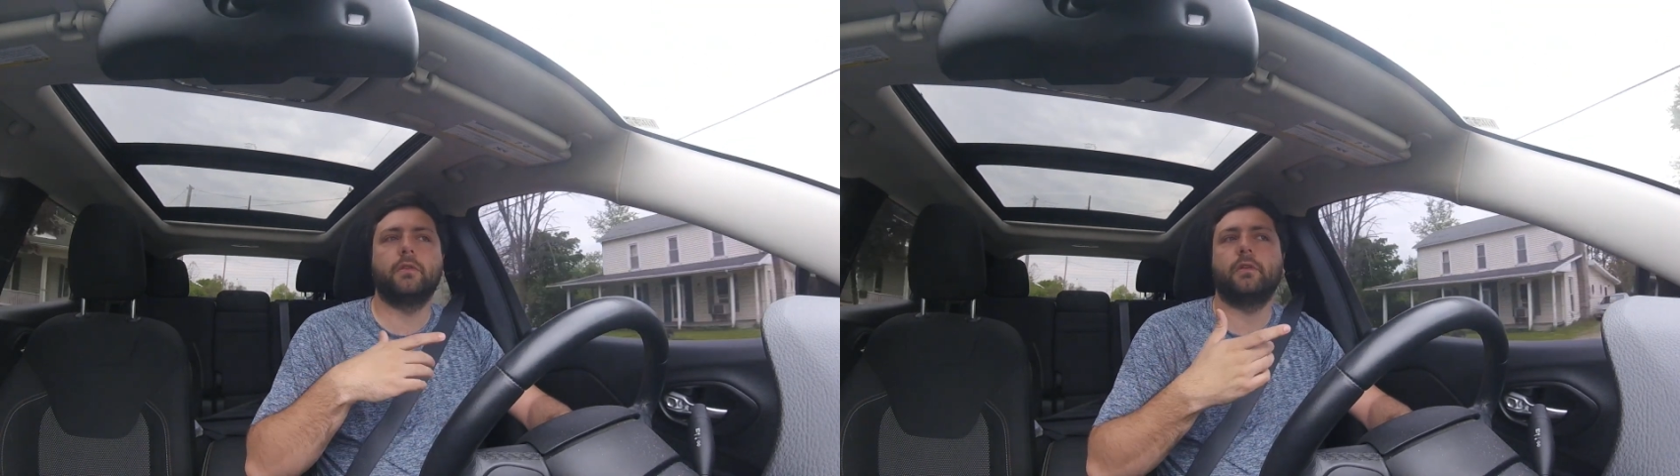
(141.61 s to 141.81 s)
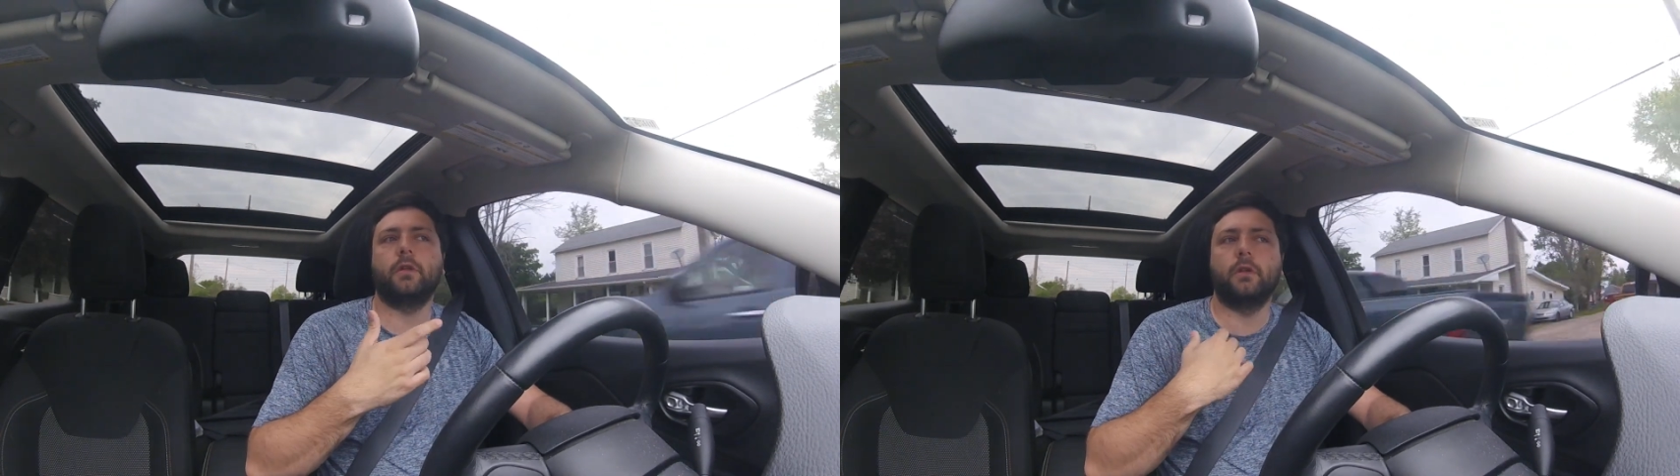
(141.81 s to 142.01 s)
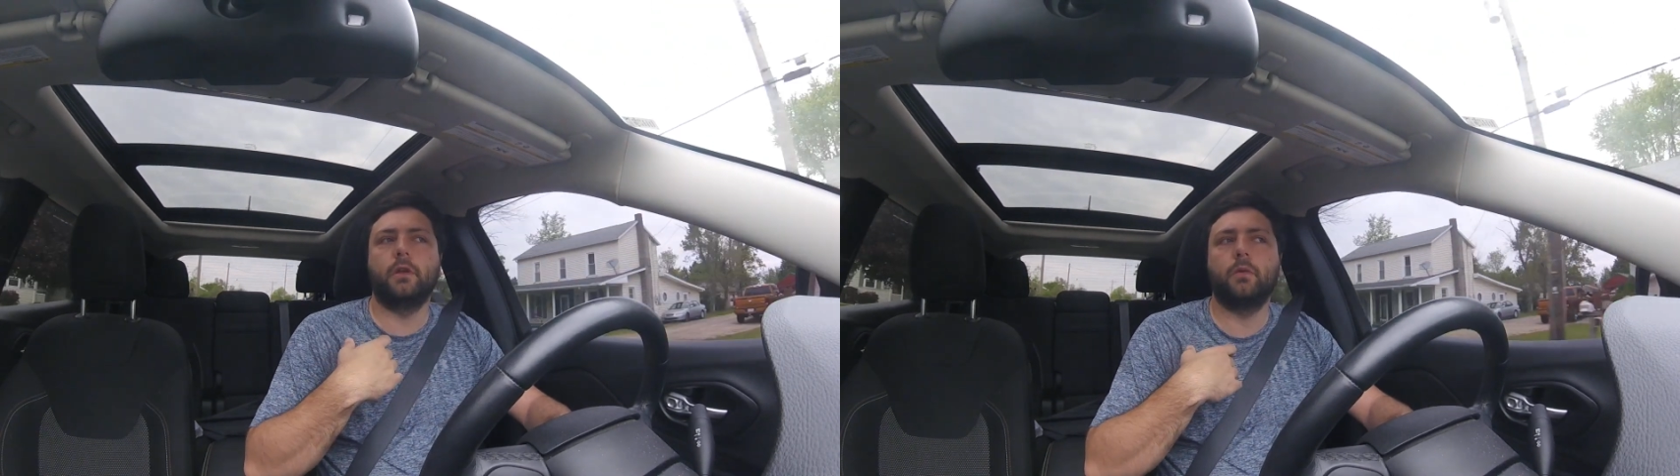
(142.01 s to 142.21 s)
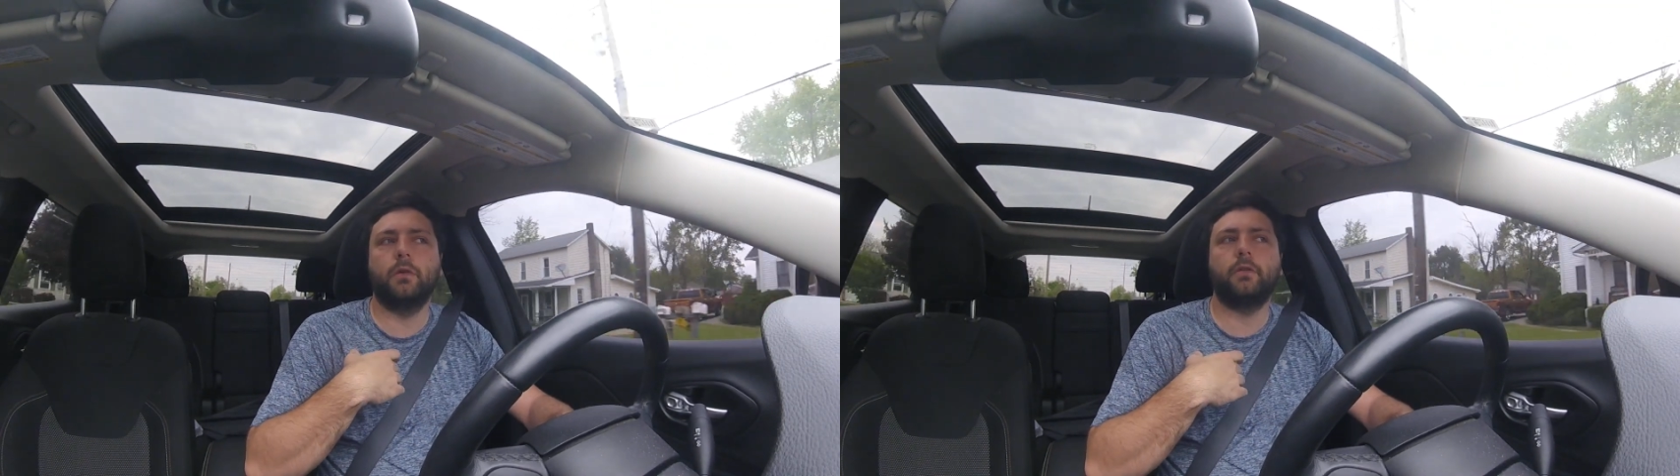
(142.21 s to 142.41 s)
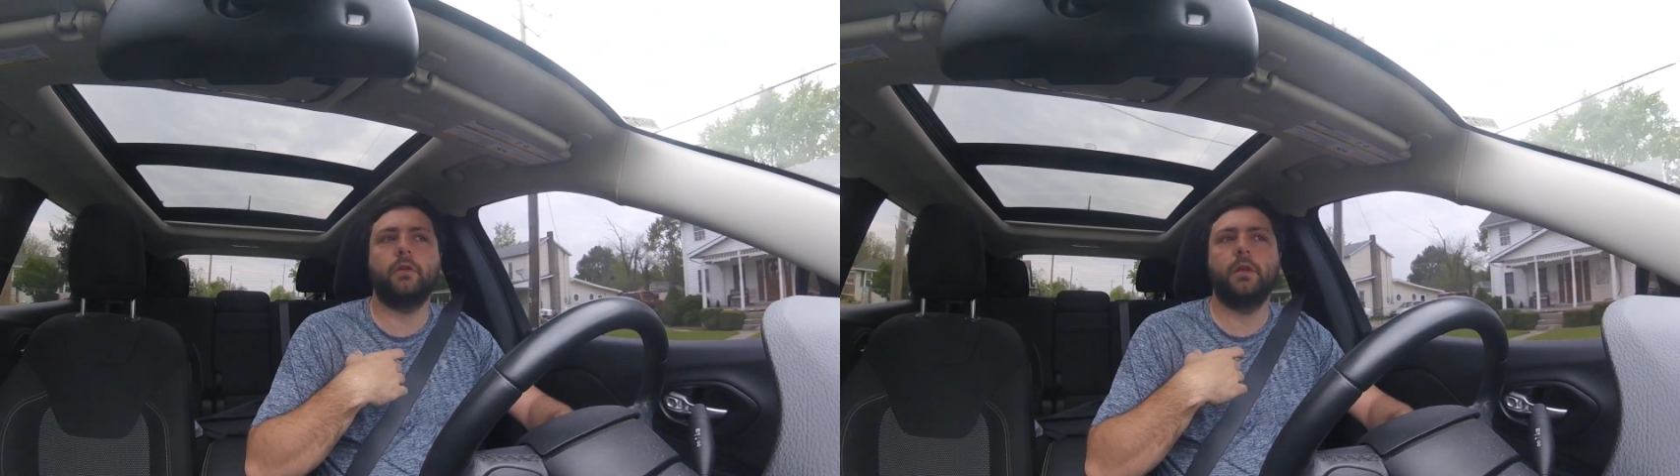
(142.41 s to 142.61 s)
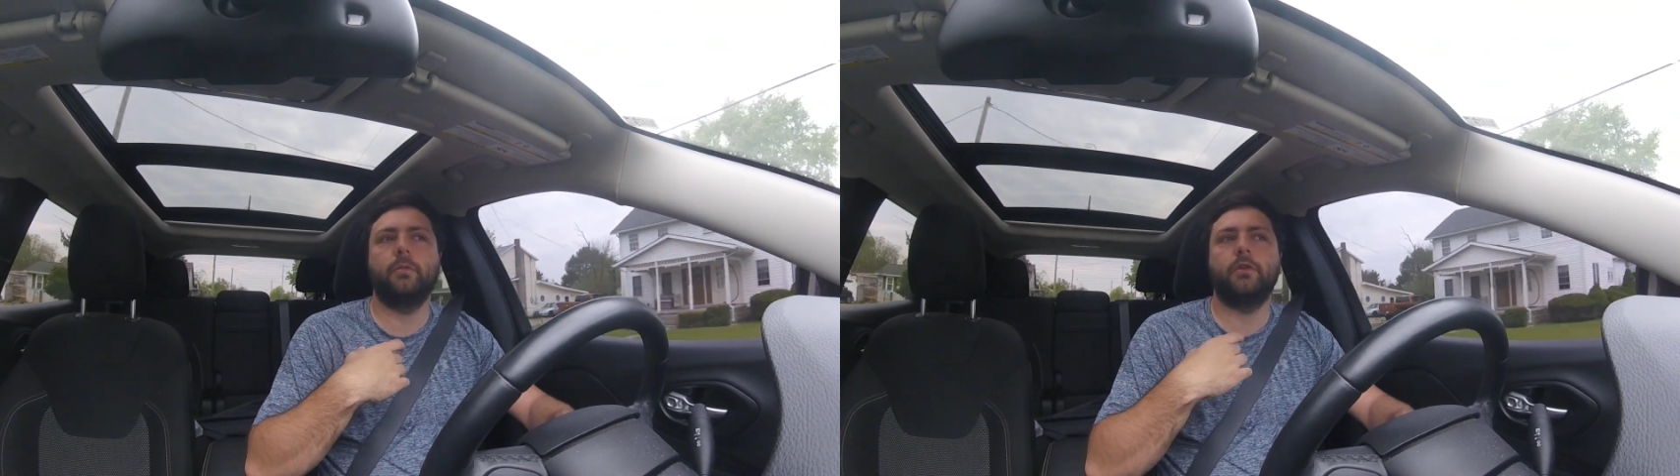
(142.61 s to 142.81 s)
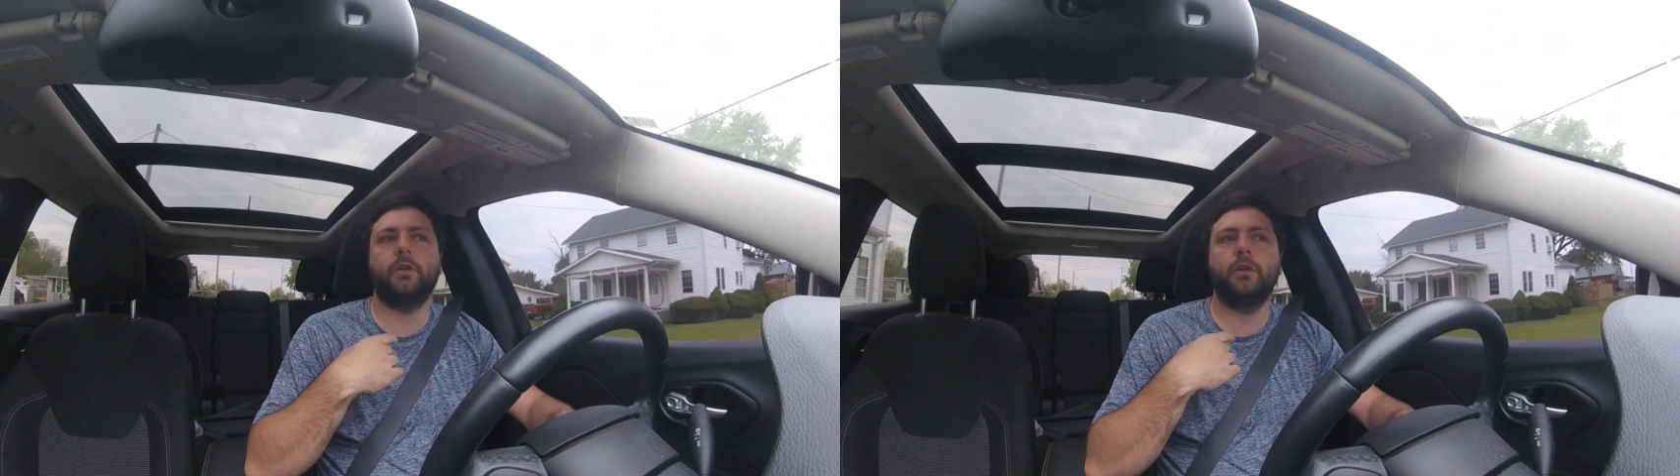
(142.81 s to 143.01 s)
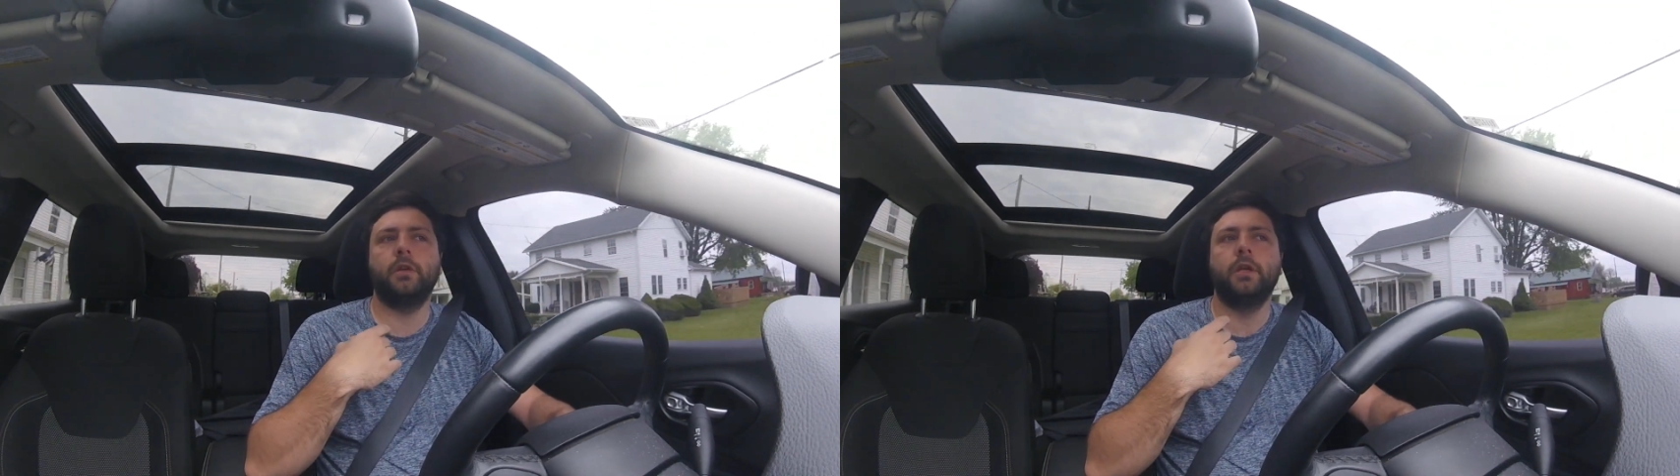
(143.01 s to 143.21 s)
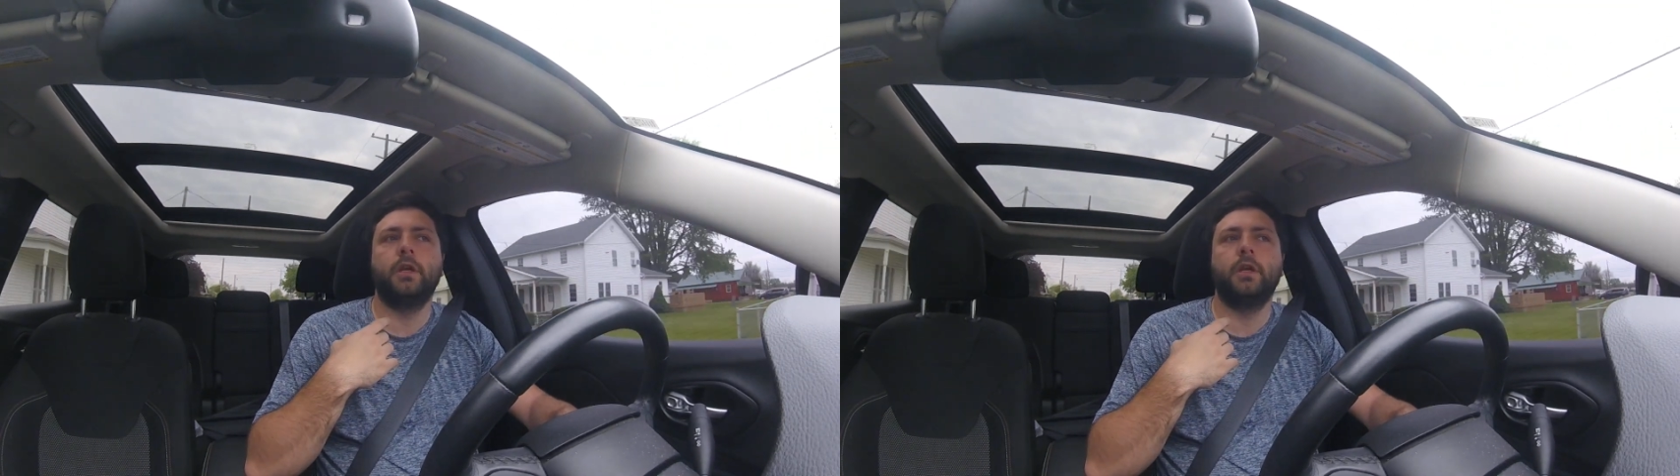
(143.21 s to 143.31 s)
sell good ones on Amazon.